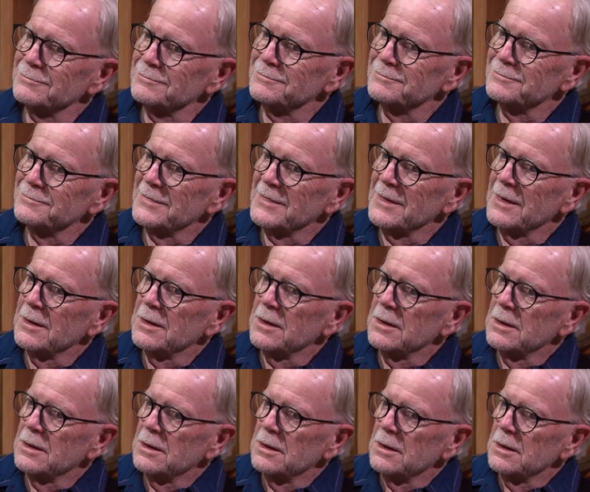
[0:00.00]
I
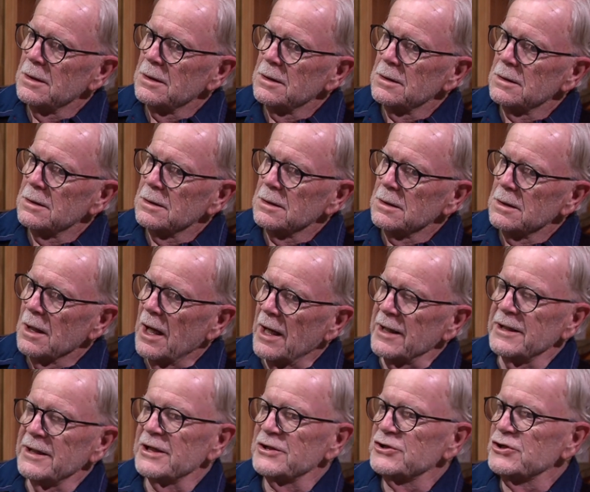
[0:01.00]
can
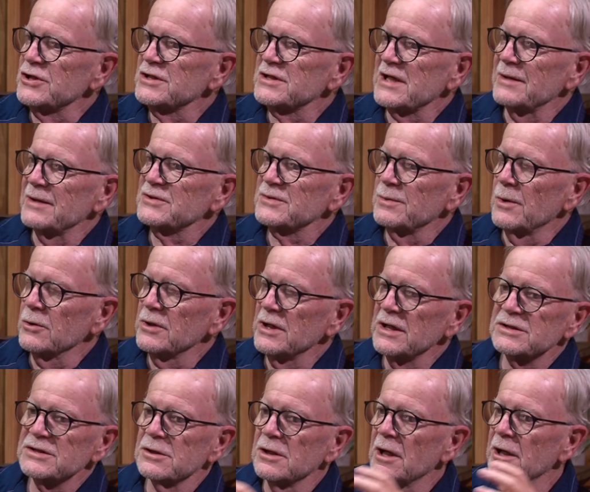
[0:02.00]
get you to stop smoking,
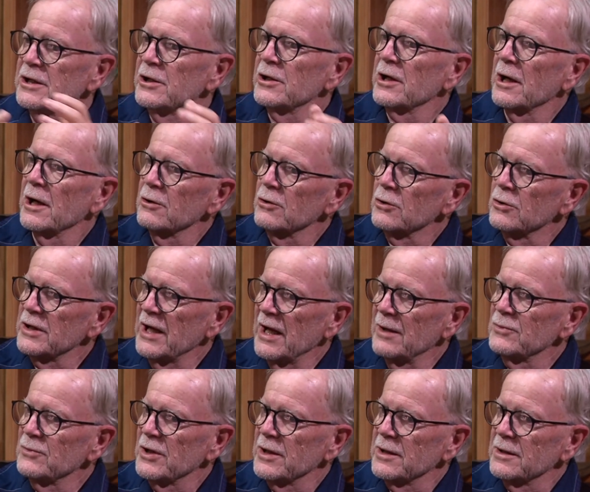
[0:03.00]
so now you're going to go
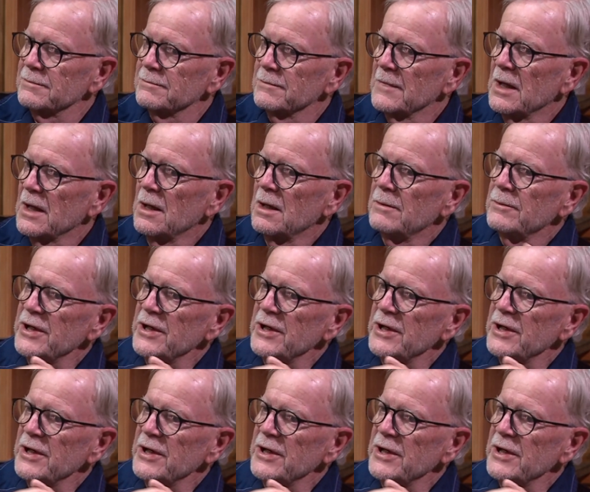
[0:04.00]
gambling right.